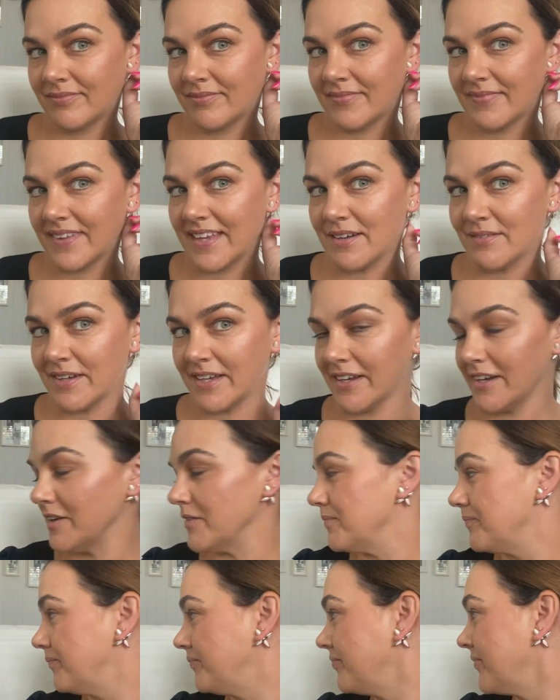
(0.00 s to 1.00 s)
There we go.
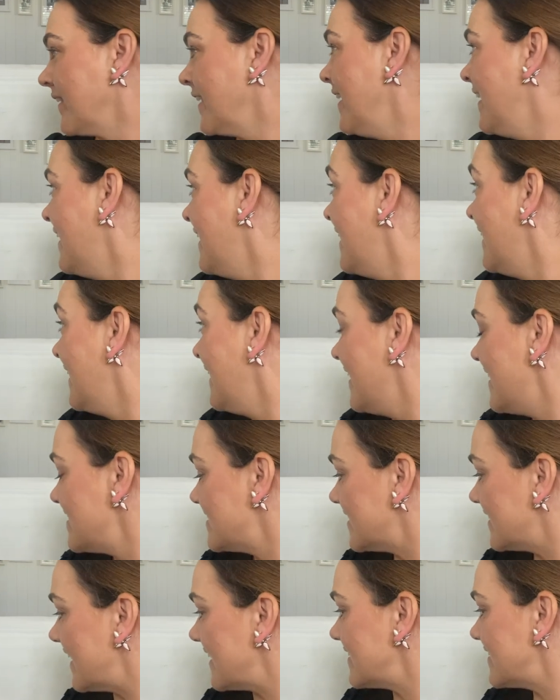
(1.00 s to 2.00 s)

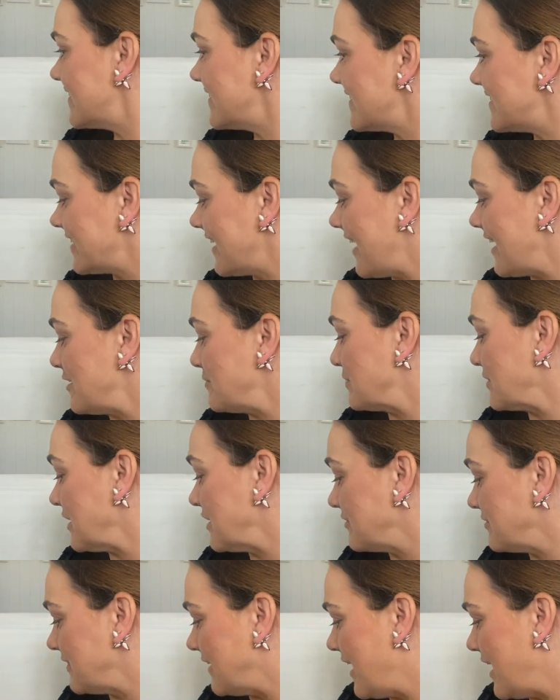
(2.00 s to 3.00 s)
So that's the side
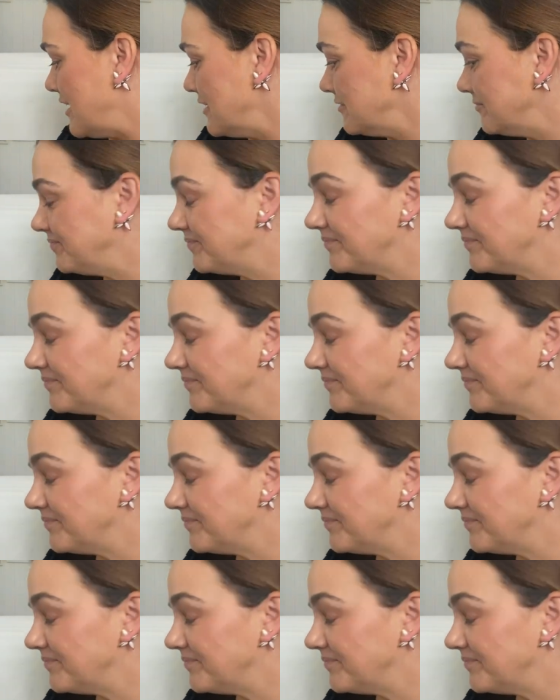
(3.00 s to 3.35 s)
profile.